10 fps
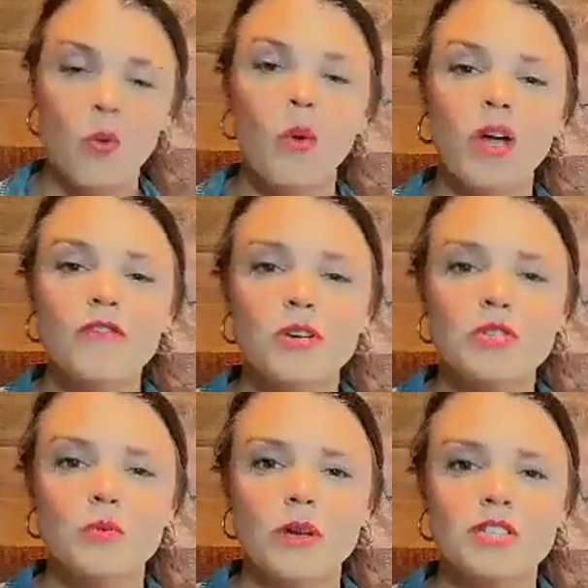One of
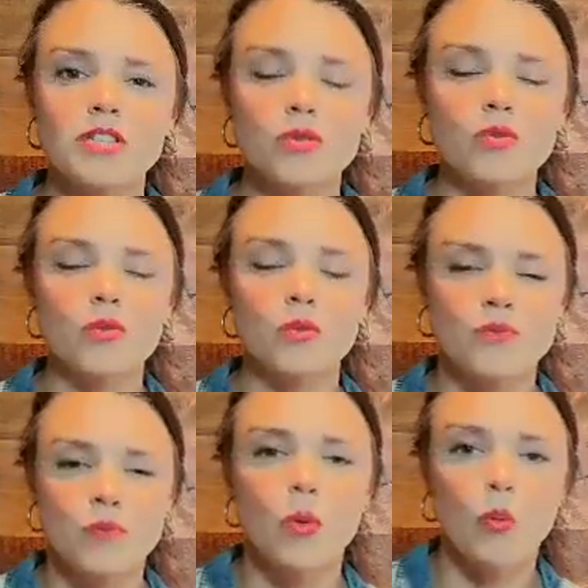which was
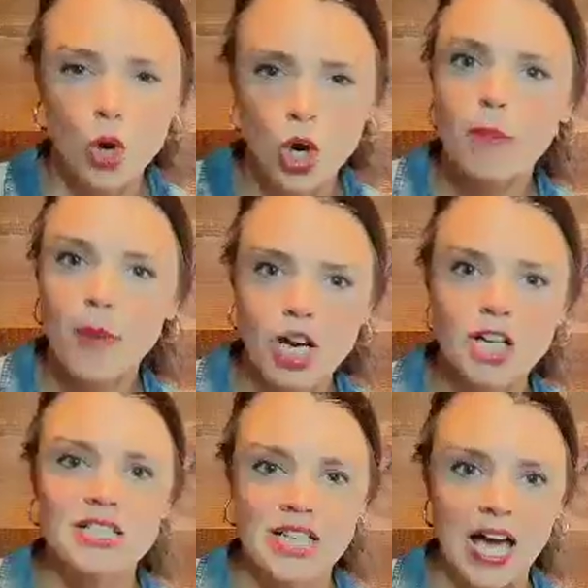to work
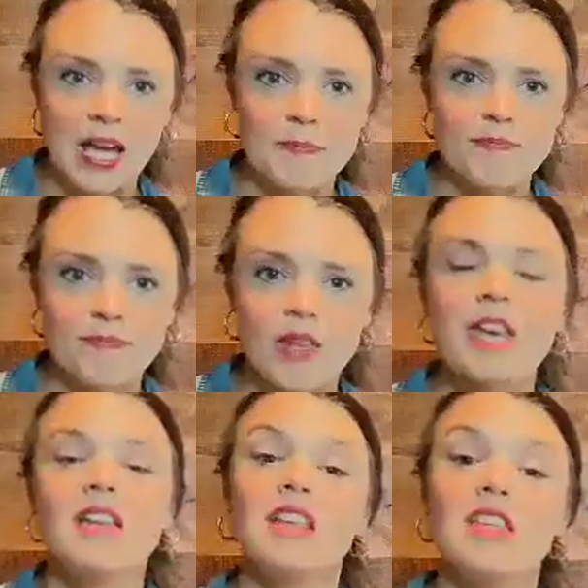part time.
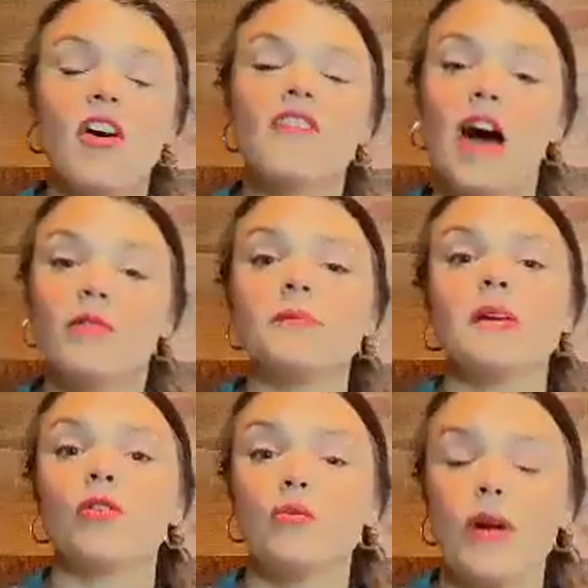They thought that would
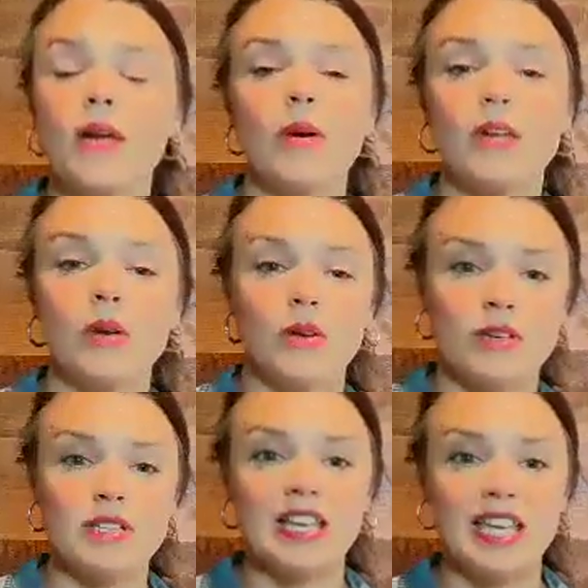be a great way to
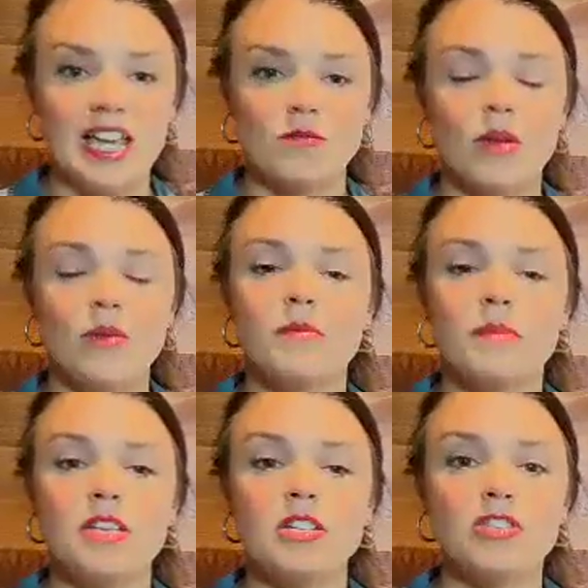increase engagement
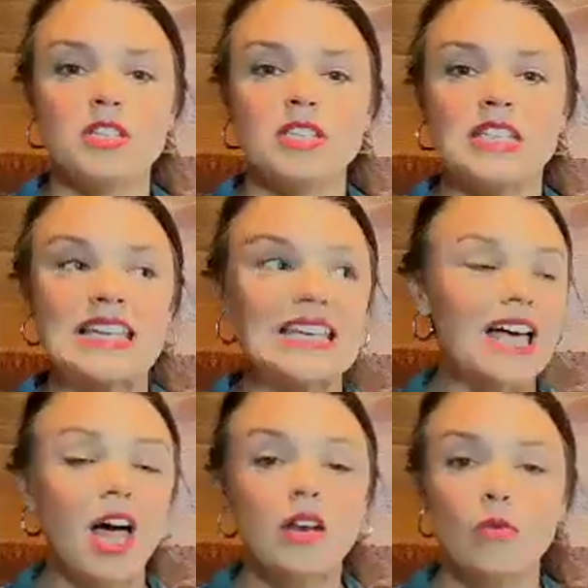would be to just
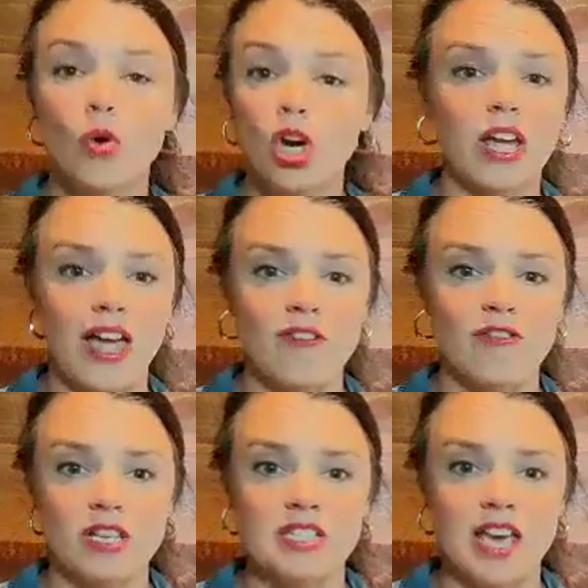not work
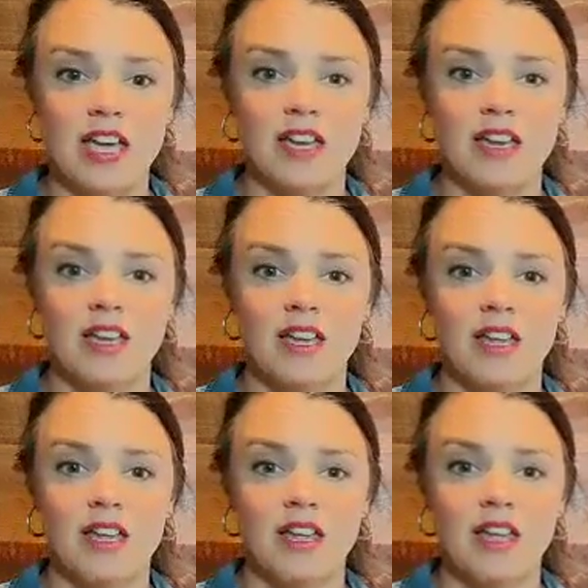every day.
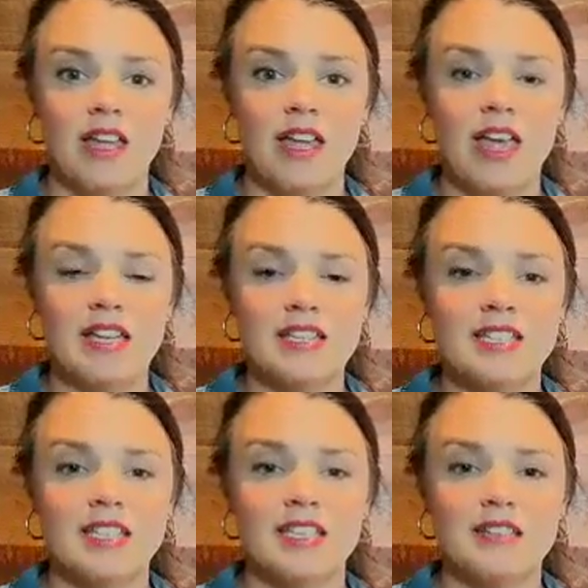
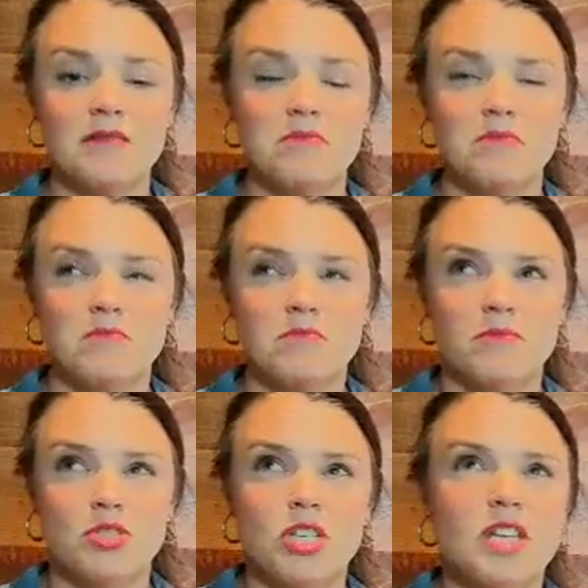And
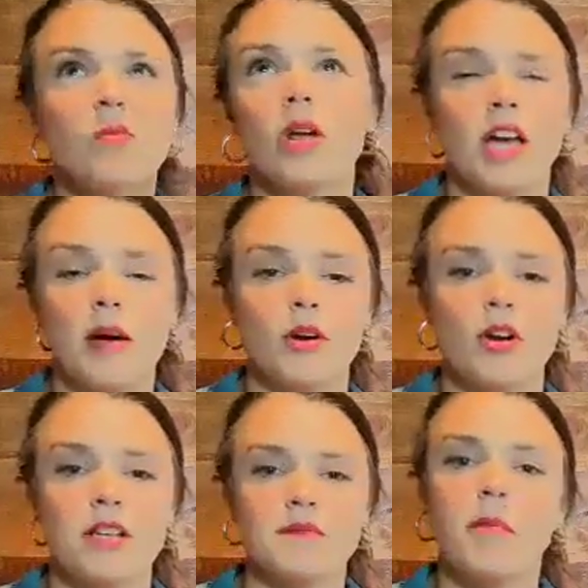she didn't want to come
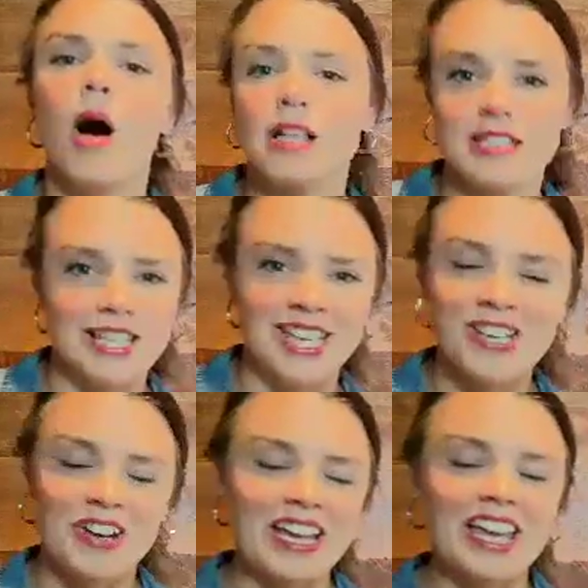across
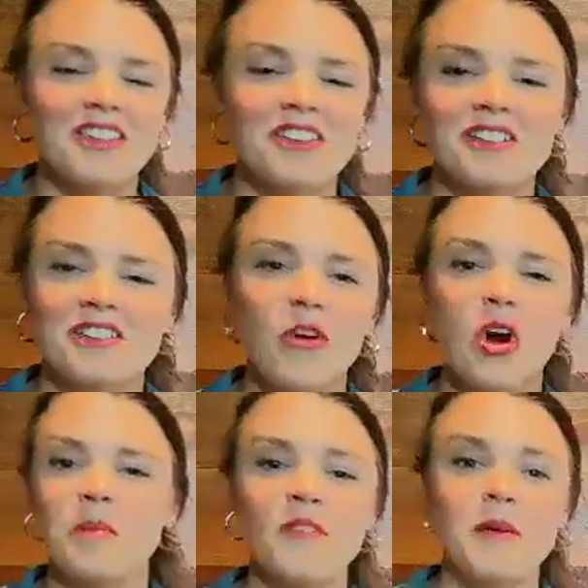bossy or any other
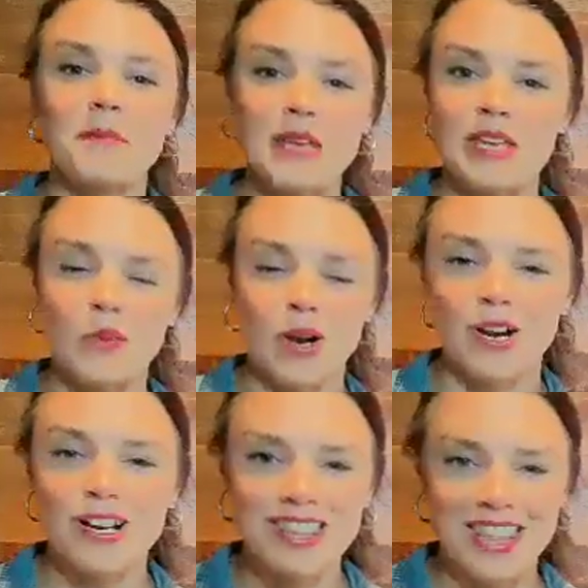form of a B
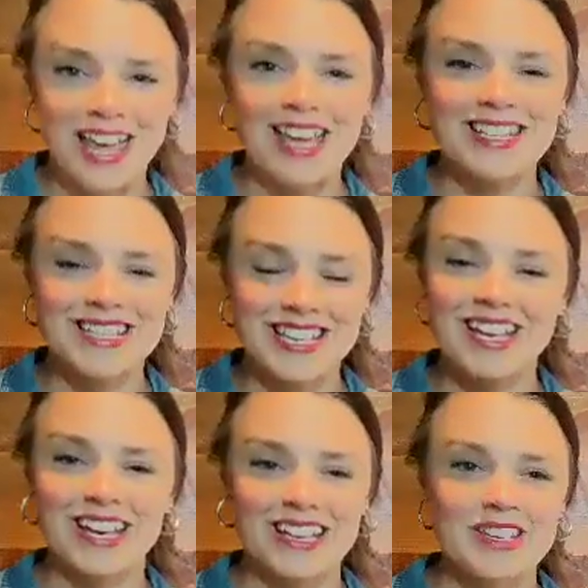word that
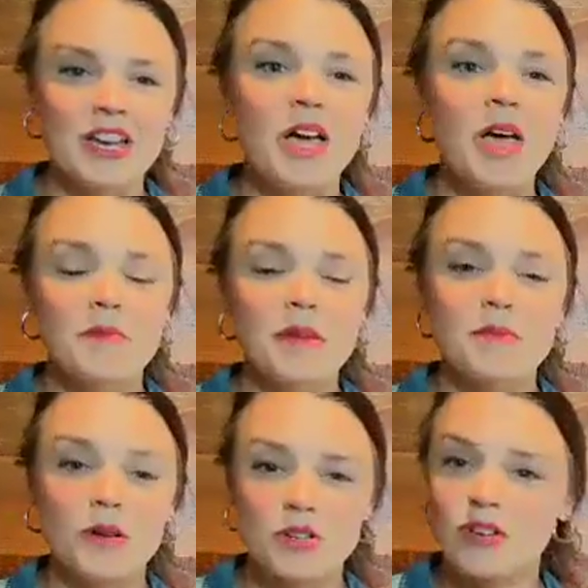could
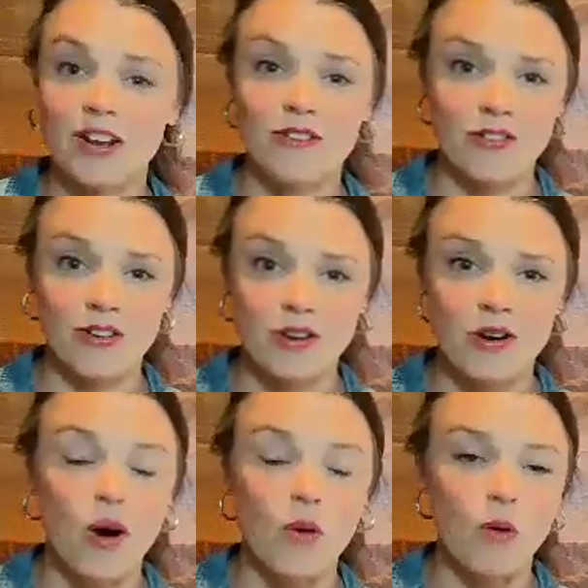be portrayed
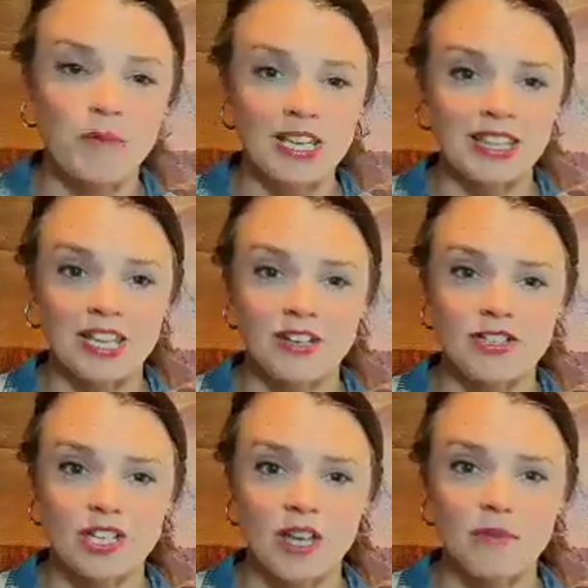for a woman in
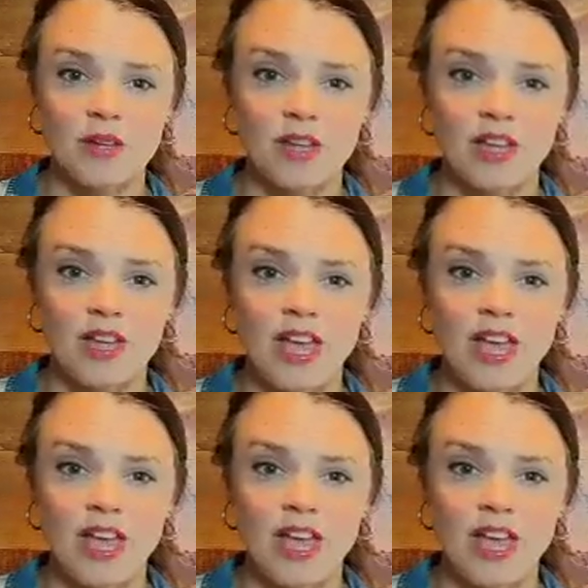leadership.